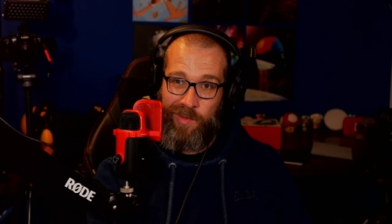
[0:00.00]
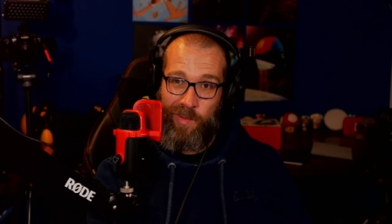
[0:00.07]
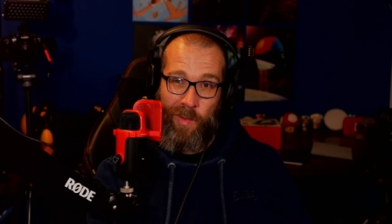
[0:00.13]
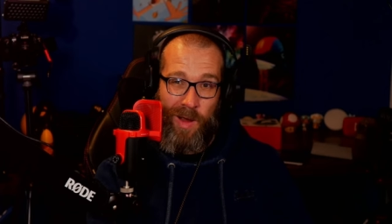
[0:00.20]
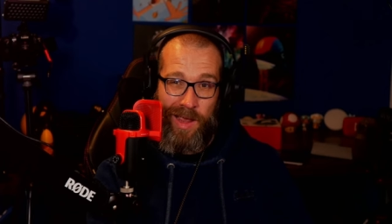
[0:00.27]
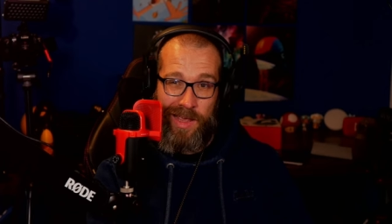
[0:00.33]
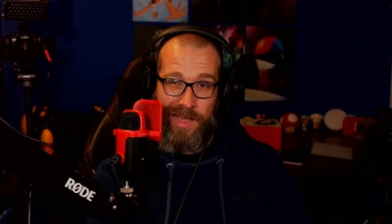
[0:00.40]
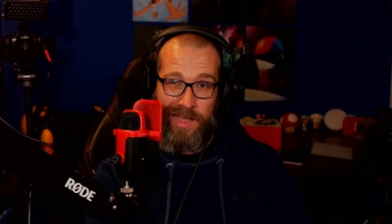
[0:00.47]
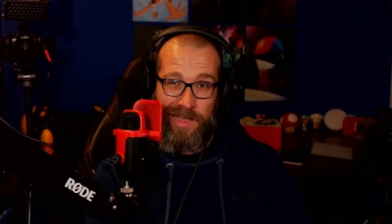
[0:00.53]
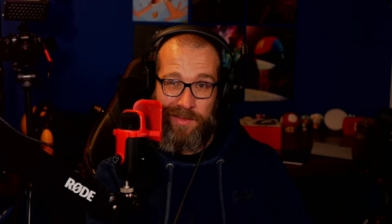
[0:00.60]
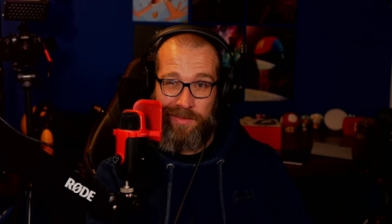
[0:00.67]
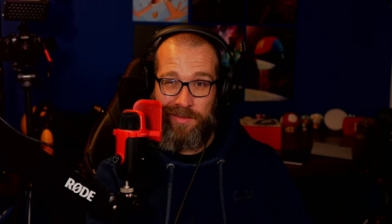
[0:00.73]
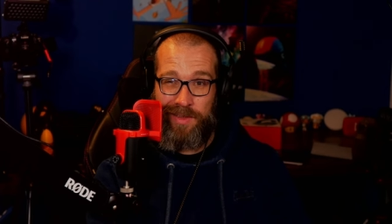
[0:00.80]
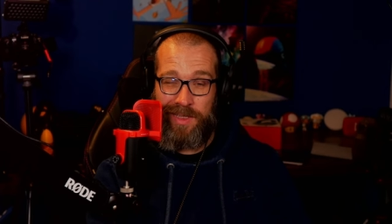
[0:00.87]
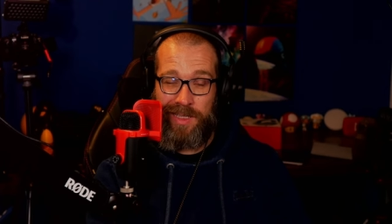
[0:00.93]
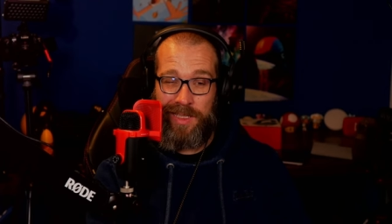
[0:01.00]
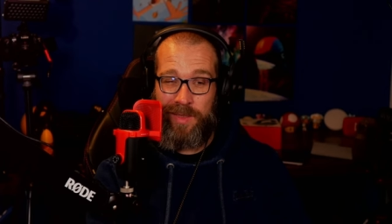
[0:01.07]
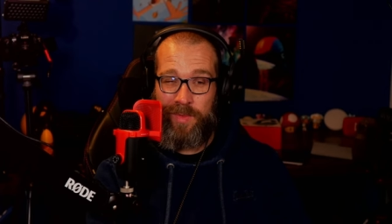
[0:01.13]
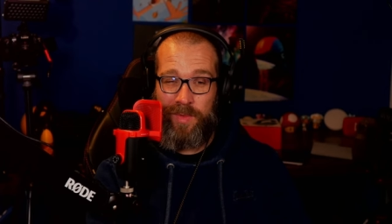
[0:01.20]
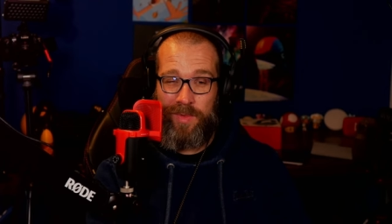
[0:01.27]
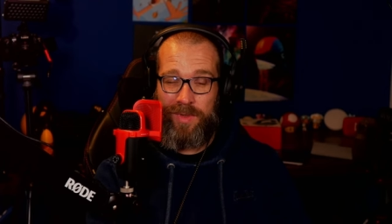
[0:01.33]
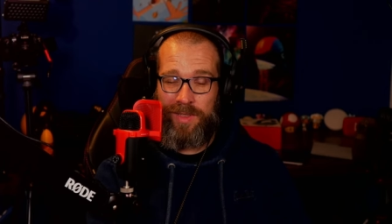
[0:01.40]
away from the
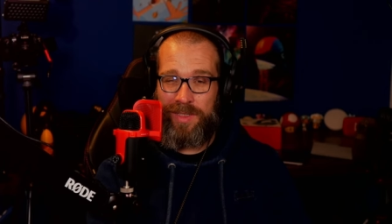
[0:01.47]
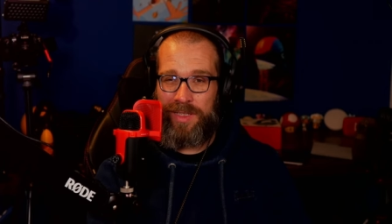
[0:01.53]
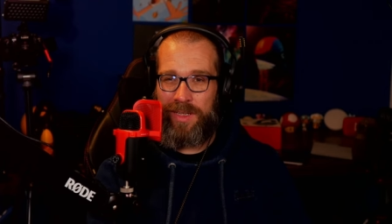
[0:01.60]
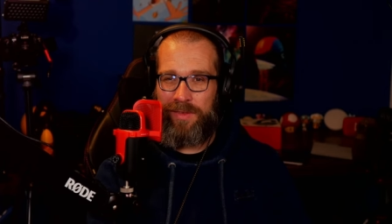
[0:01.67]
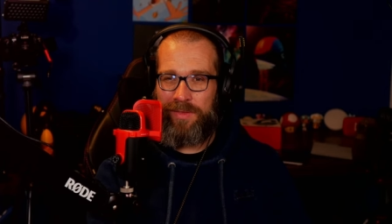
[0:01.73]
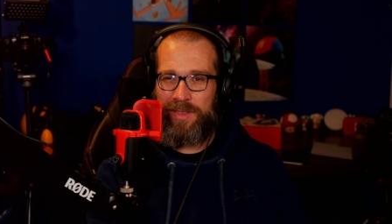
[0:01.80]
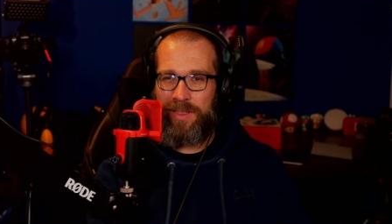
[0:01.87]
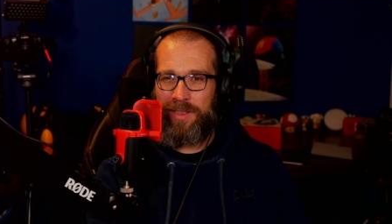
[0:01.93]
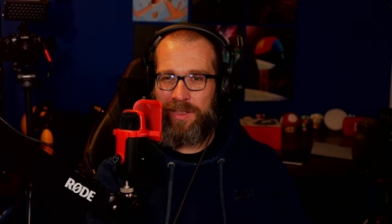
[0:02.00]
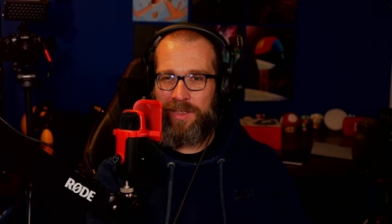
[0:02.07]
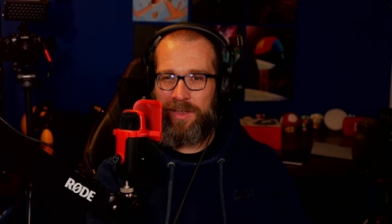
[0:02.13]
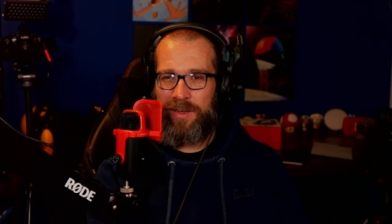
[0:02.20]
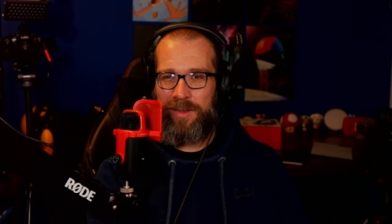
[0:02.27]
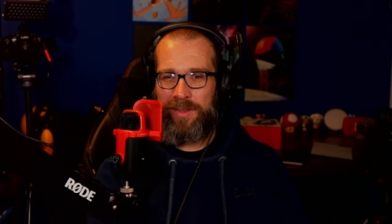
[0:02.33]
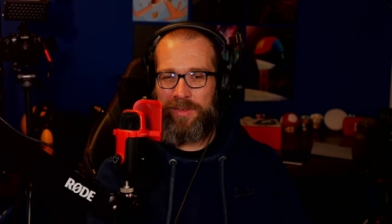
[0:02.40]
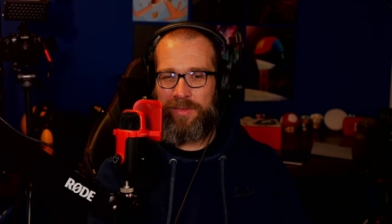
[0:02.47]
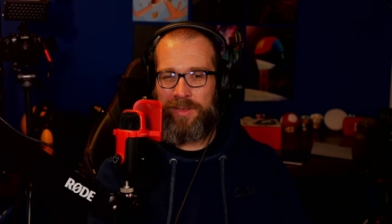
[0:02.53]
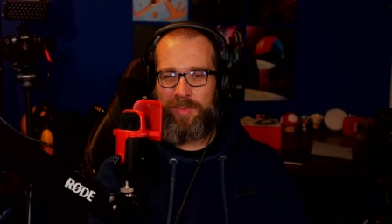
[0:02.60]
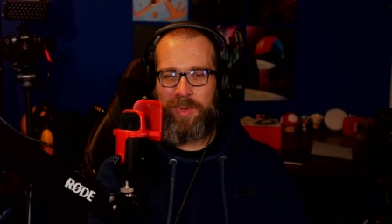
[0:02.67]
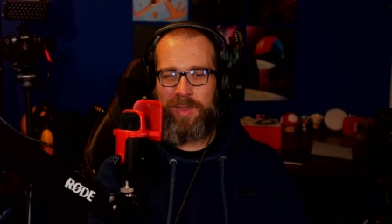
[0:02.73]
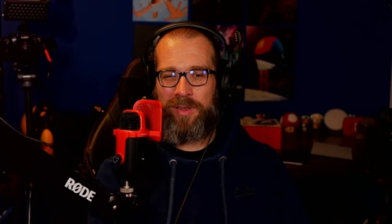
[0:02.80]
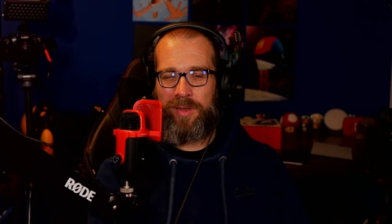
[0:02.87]
keyboard. This has a
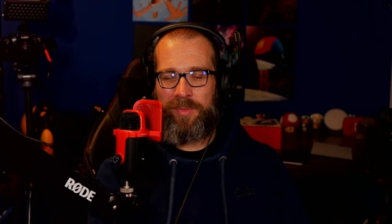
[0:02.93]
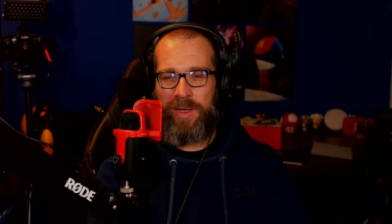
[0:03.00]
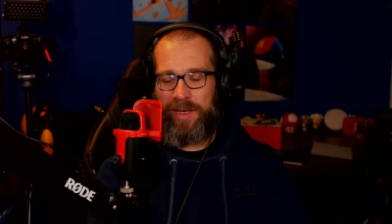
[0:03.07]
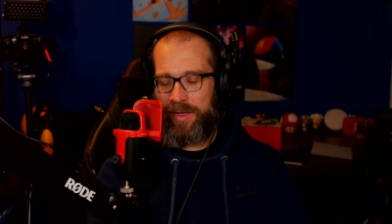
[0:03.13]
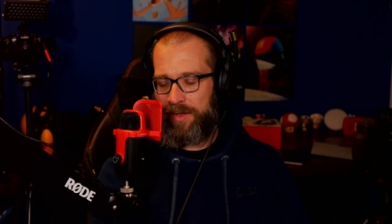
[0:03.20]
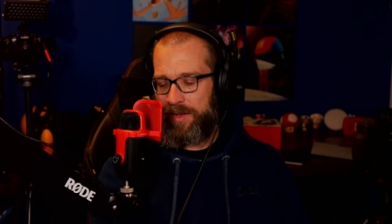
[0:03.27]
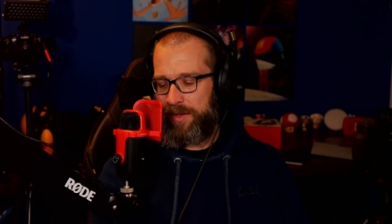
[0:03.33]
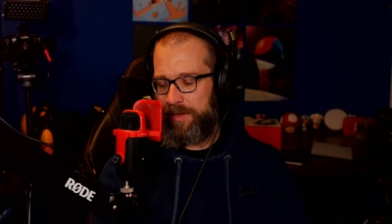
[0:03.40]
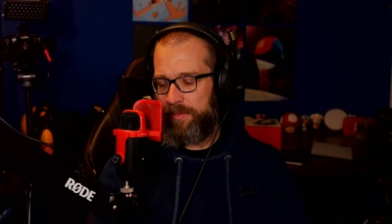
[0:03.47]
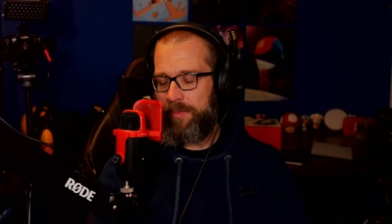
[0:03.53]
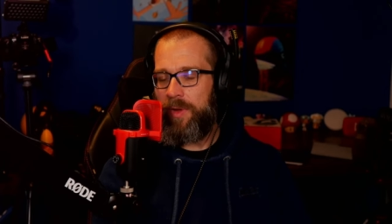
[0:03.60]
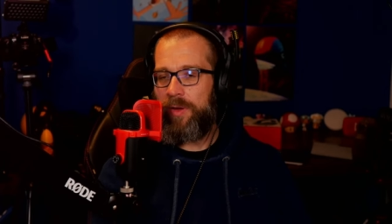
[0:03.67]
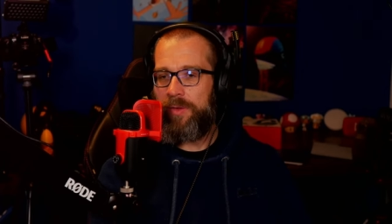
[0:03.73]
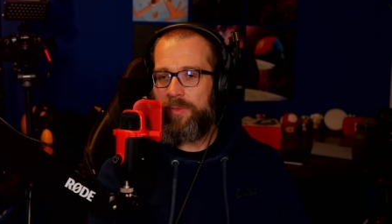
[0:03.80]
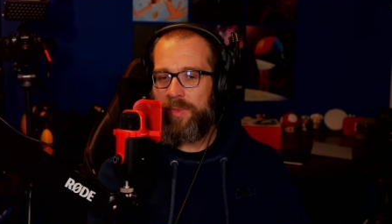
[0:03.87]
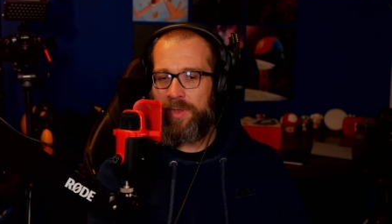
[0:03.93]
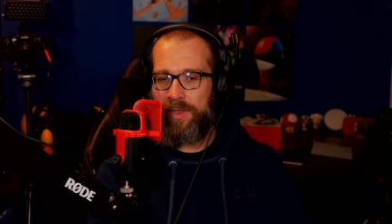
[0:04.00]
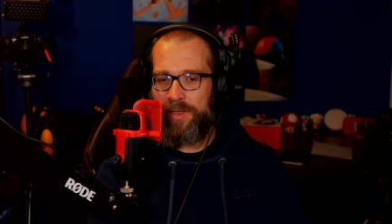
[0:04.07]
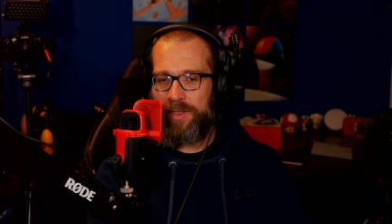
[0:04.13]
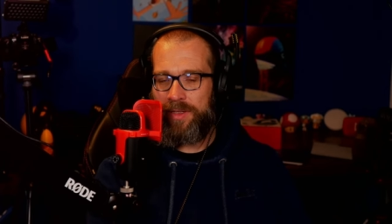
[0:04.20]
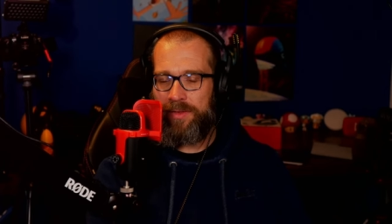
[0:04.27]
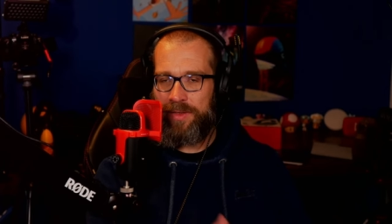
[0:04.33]
cardioid pickup pattern at the
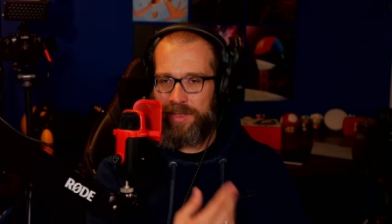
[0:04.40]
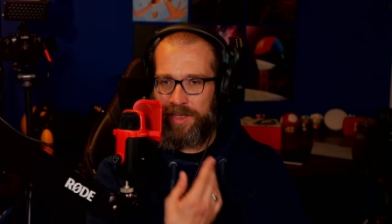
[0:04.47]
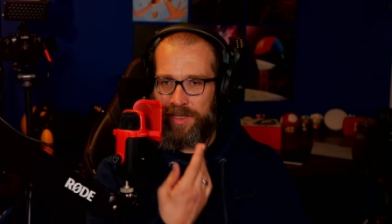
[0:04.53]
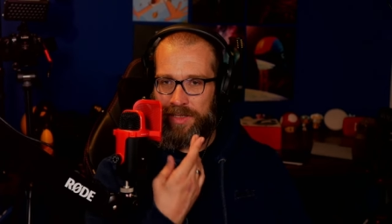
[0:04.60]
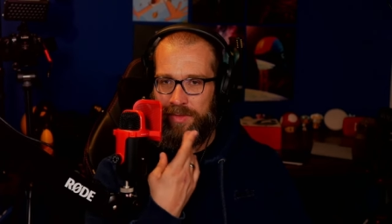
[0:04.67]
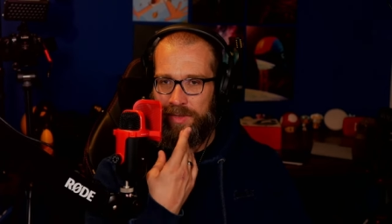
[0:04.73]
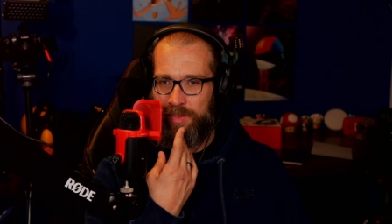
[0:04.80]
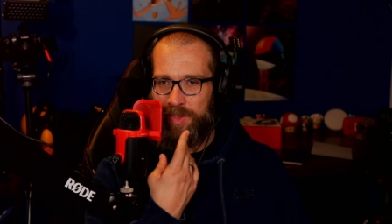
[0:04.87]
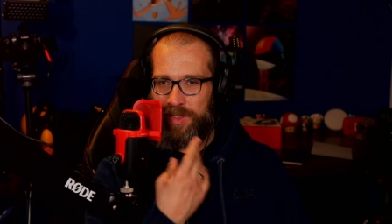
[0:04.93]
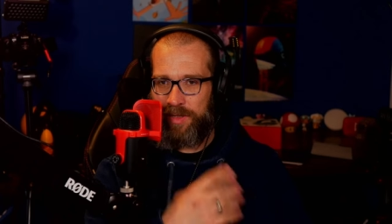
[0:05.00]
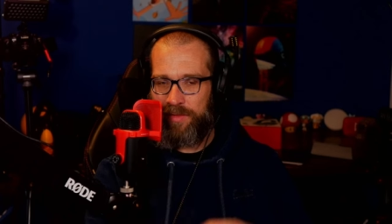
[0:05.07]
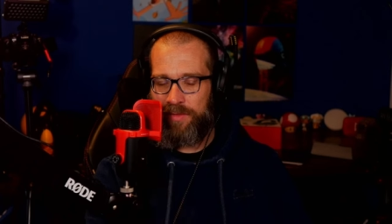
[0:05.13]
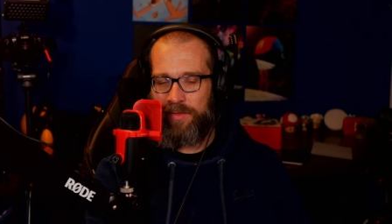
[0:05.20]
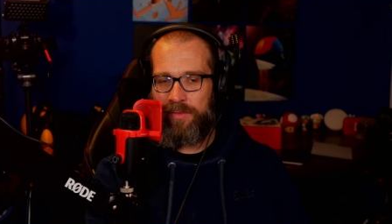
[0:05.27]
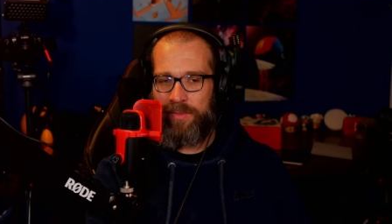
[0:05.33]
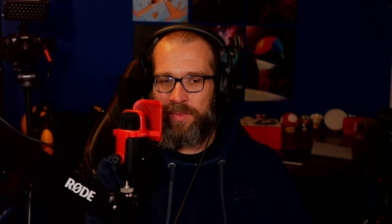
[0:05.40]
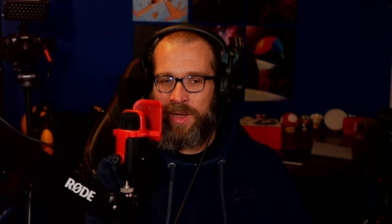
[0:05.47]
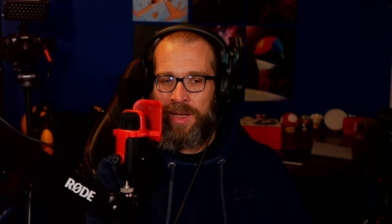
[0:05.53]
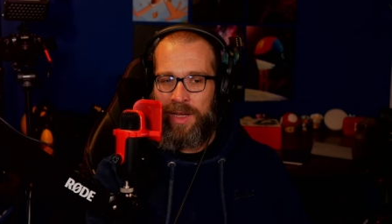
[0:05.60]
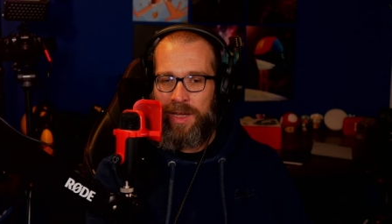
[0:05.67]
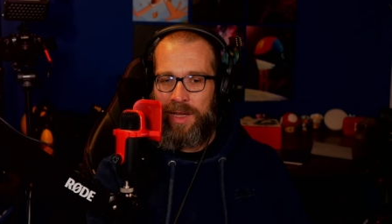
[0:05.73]
moment, so it's set to only pick up from